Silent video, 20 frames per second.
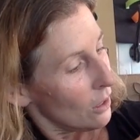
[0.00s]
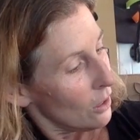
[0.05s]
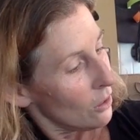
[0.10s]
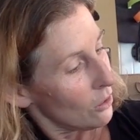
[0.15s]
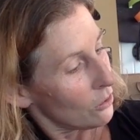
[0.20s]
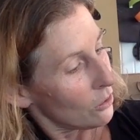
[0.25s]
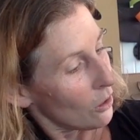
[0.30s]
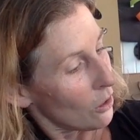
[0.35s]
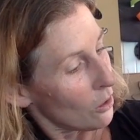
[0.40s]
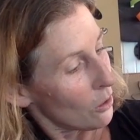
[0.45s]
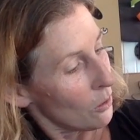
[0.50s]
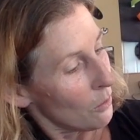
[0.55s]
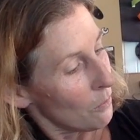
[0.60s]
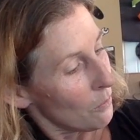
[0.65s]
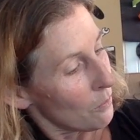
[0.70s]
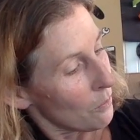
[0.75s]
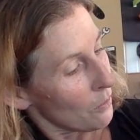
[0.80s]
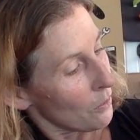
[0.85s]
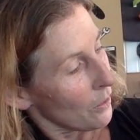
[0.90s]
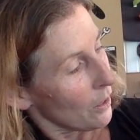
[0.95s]
So
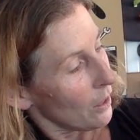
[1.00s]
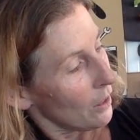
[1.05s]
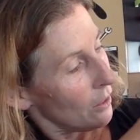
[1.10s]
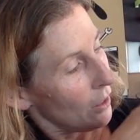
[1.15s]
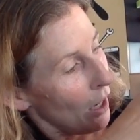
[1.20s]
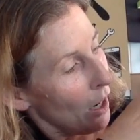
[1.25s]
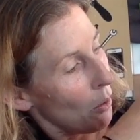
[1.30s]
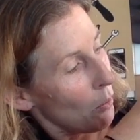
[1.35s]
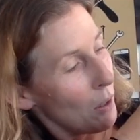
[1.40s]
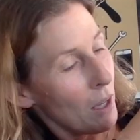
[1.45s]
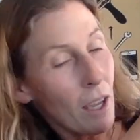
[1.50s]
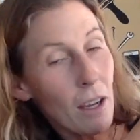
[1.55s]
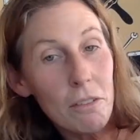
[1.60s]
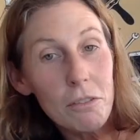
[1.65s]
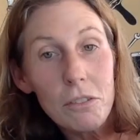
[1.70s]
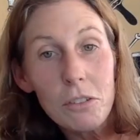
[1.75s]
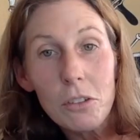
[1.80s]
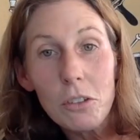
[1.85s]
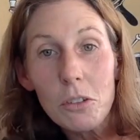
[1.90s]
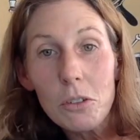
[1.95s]
now we
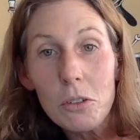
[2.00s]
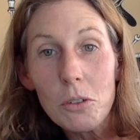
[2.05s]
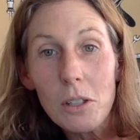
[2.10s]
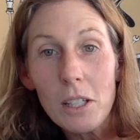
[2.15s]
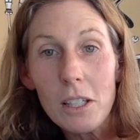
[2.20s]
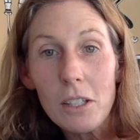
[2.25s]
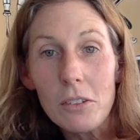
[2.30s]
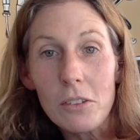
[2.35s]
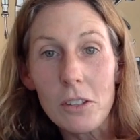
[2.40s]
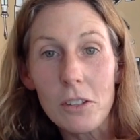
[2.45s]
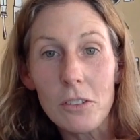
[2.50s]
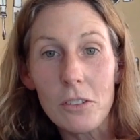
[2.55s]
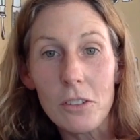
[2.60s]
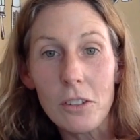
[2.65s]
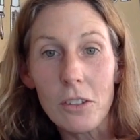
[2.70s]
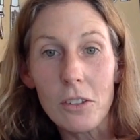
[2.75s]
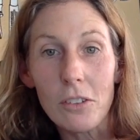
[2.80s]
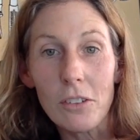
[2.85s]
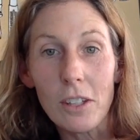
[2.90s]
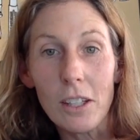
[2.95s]
have two
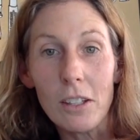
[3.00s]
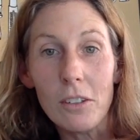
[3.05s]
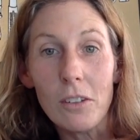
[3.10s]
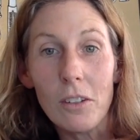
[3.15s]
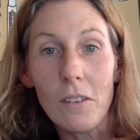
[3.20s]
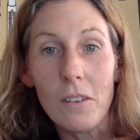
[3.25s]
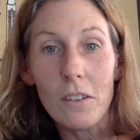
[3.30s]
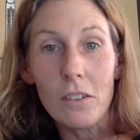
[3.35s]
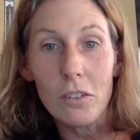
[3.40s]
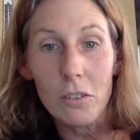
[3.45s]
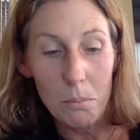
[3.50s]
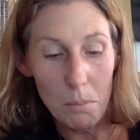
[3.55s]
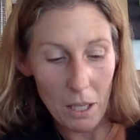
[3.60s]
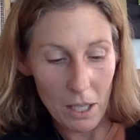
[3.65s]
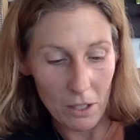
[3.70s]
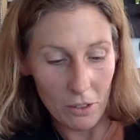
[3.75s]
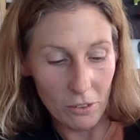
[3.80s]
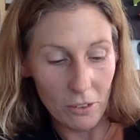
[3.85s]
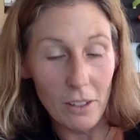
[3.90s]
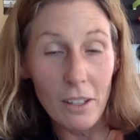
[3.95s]
entrances into this
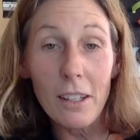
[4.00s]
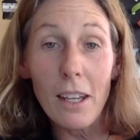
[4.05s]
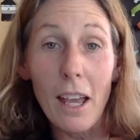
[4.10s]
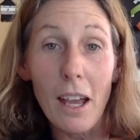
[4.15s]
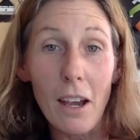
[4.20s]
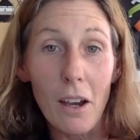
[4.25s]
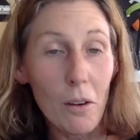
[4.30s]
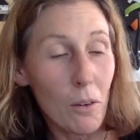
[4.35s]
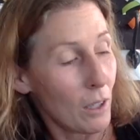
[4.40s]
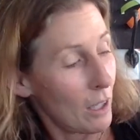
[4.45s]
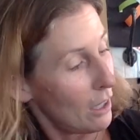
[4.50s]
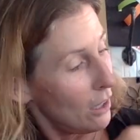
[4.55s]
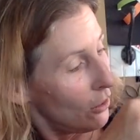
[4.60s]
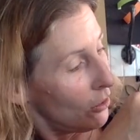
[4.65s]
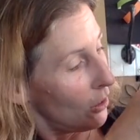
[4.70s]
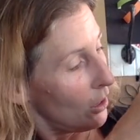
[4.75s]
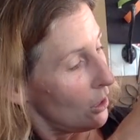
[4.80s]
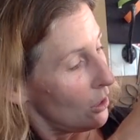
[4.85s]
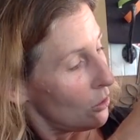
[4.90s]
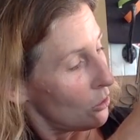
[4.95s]
space. And now it is
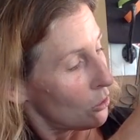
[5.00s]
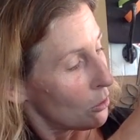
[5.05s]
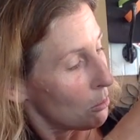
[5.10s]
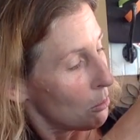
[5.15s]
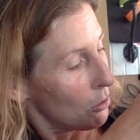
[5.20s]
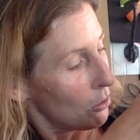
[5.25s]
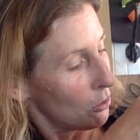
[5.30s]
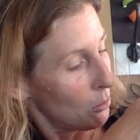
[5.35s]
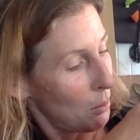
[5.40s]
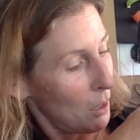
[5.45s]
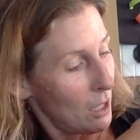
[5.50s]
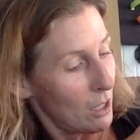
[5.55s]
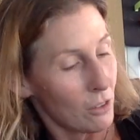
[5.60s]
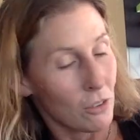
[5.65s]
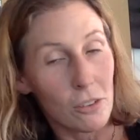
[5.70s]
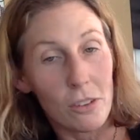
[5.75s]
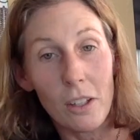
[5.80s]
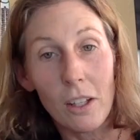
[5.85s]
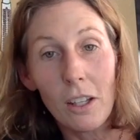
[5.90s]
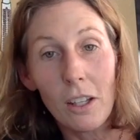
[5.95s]
a usable
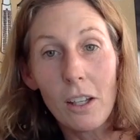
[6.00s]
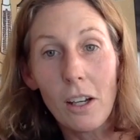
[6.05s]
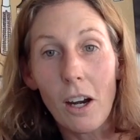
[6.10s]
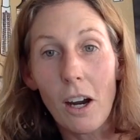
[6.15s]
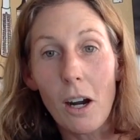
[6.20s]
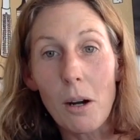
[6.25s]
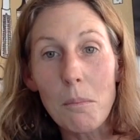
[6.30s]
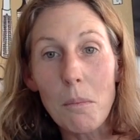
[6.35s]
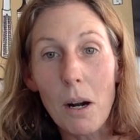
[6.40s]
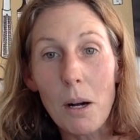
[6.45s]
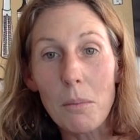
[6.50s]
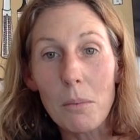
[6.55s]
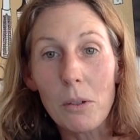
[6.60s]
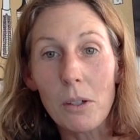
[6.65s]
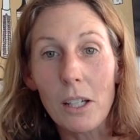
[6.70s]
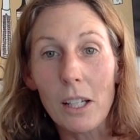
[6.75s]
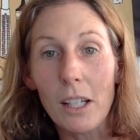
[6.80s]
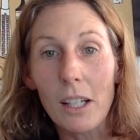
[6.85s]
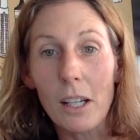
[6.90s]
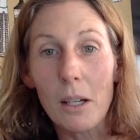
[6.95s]
space. Our marble
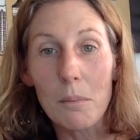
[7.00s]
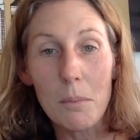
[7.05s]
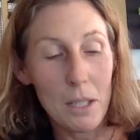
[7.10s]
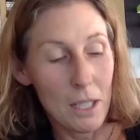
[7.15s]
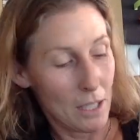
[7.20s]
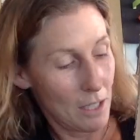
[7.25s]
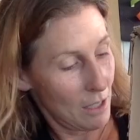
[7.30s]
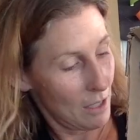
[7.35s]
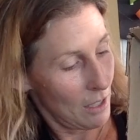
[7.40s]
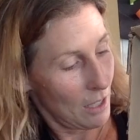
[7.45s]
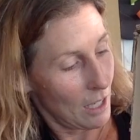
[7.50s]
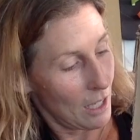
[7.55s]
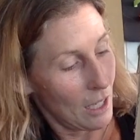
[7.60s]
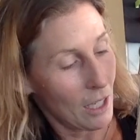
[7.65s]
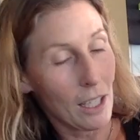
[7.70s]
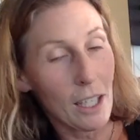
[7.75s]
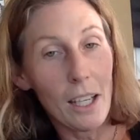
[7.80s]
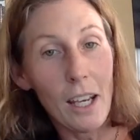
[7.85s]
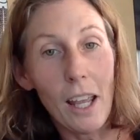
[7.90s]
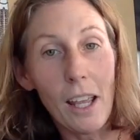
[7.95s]
can come in and
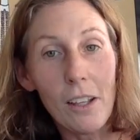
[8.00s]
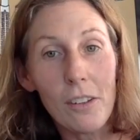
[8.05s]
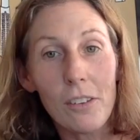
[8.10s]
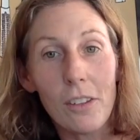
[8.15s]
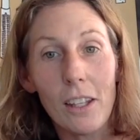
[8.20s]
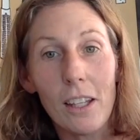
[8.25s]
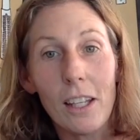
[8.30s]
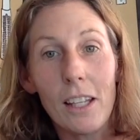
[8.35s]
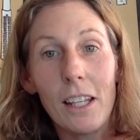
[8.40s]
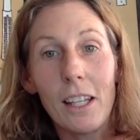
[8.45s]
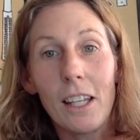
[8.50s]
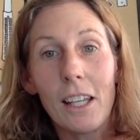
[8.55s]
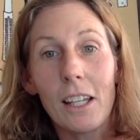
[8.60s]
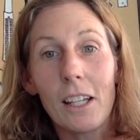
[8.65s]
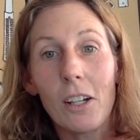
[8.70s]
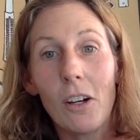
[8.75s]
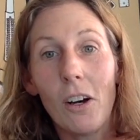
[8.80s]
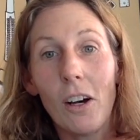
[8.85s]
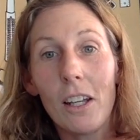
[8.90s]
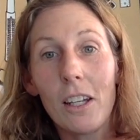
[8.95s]
it can exit. It can
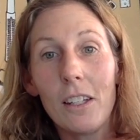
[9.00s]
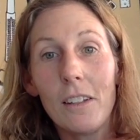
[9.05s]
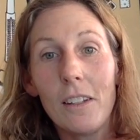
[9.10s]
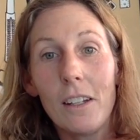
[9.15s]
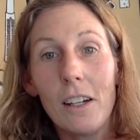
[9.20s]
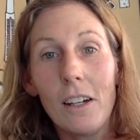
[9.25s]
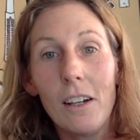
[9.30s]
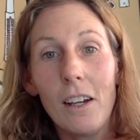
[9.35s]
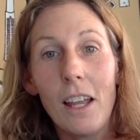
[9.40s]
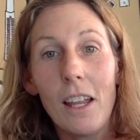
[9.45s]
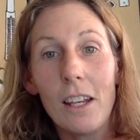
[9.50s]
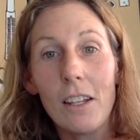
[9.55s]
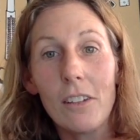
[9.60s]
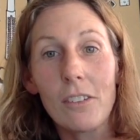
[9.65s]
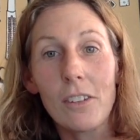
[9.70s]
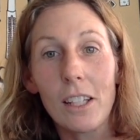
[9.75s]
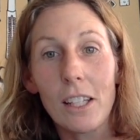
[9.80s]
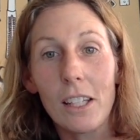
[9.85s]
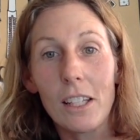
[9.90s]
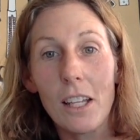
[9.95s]
get caught in there and it's
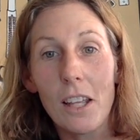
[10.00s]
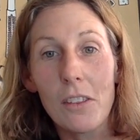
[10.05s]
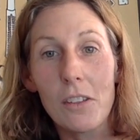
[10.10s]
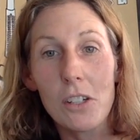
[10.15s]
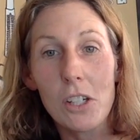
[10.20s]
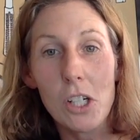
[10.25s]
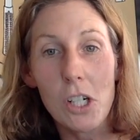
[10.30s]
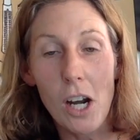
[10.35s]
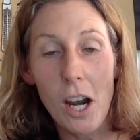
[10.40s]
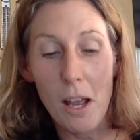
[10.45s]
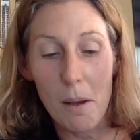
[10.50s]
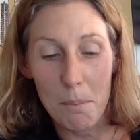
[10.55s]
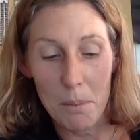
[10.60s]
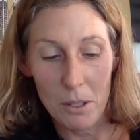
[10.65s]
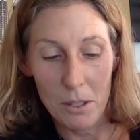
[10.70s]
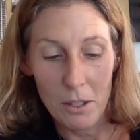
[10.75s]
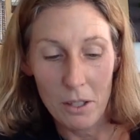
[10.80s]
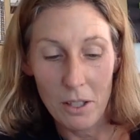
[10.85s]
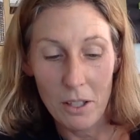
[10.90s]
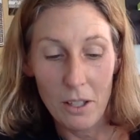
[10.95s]
like another trap,
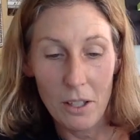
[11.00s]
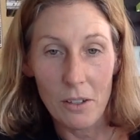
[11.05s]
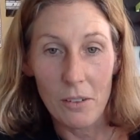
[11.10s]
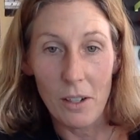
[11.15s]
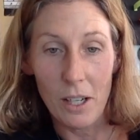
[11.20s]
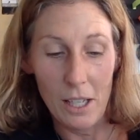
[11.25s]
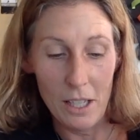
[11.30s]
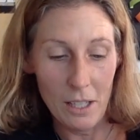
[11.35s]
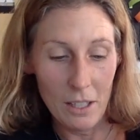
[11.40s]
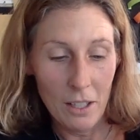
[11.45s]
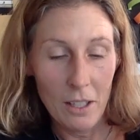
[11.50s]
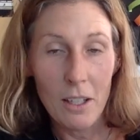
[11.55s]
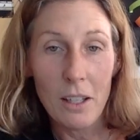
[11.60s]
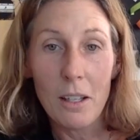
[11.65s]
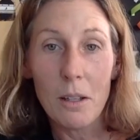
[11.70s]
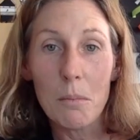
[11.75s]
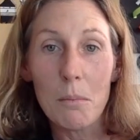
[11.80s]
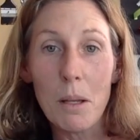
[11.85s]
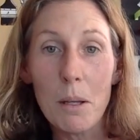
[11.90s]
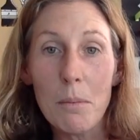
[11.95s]
right?
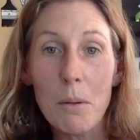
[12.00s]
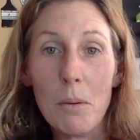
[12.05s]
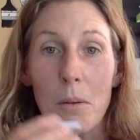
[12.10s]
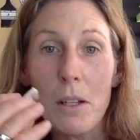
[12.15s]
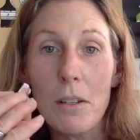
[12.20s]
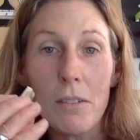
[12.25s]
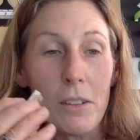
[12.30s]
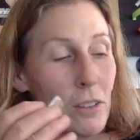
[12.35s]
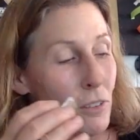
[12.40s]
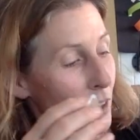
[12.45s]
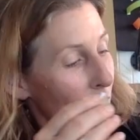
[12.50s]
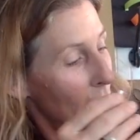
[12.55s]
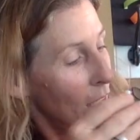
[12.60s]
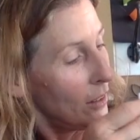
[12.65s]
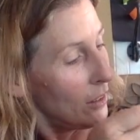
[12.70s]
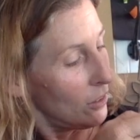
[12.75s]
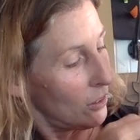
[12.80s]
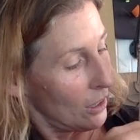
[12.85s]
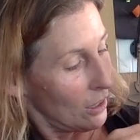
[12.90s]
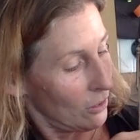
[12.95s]
Maybe we even take
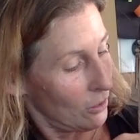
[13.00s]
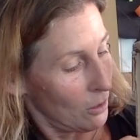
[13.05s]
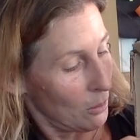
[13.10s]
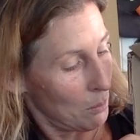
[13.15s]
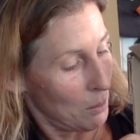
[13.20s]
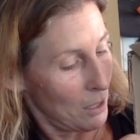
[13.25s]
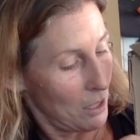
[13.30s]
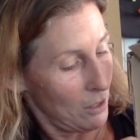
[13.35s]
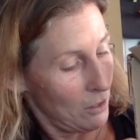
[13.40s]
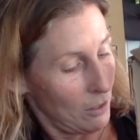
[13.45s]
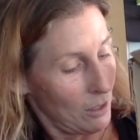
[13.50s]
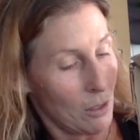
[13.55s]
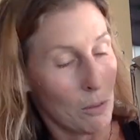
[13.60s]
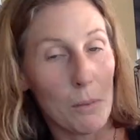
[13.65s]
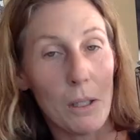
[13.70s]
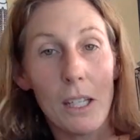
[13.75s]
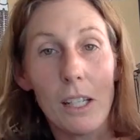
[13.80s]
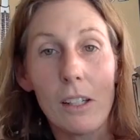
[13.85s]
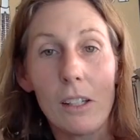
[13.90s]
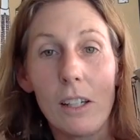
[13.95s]
this extra piece and
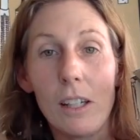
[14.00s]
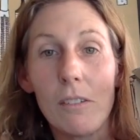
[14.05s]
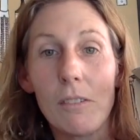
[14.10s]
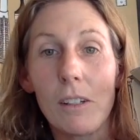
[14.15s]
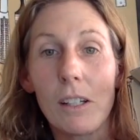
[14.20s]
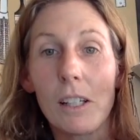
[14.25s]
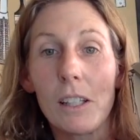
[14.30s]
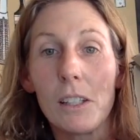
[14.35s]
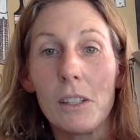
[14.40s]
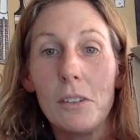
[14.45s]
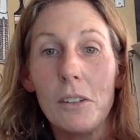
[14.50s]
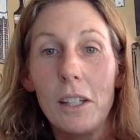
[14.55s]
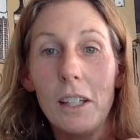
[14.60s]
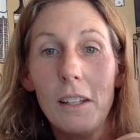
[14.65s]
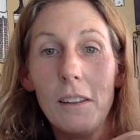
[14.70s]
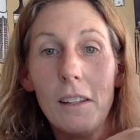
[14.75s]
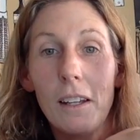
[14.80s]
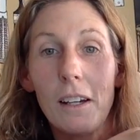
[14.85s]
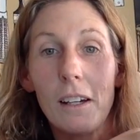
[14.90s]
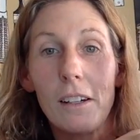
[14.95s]
we could even glue it
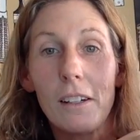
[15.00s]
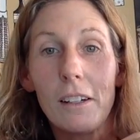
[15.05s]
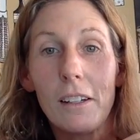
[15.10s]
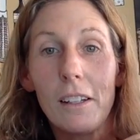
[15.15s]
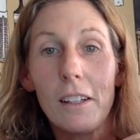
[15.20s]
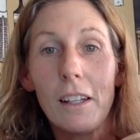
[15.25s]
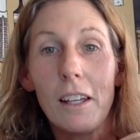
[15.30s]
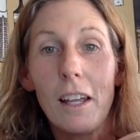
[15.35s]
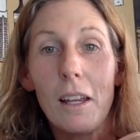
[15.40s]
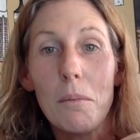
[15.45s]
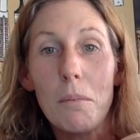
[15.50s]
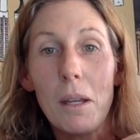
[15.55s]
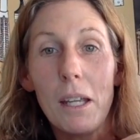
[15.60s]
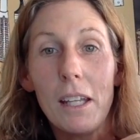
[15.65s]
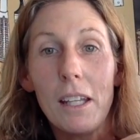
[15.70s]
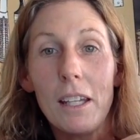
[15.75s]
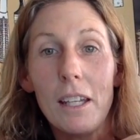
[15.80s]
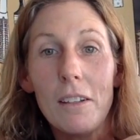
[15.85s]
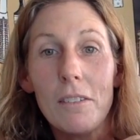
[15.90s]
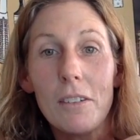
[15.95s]
in there and
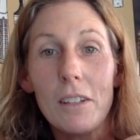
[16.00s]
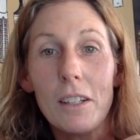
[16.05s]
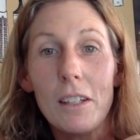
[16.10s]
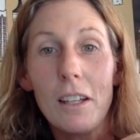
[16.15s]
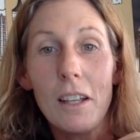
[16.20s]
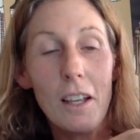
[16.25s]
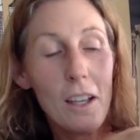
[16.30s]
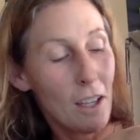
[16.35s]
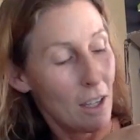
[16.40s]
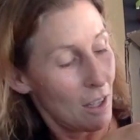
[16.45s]
make it even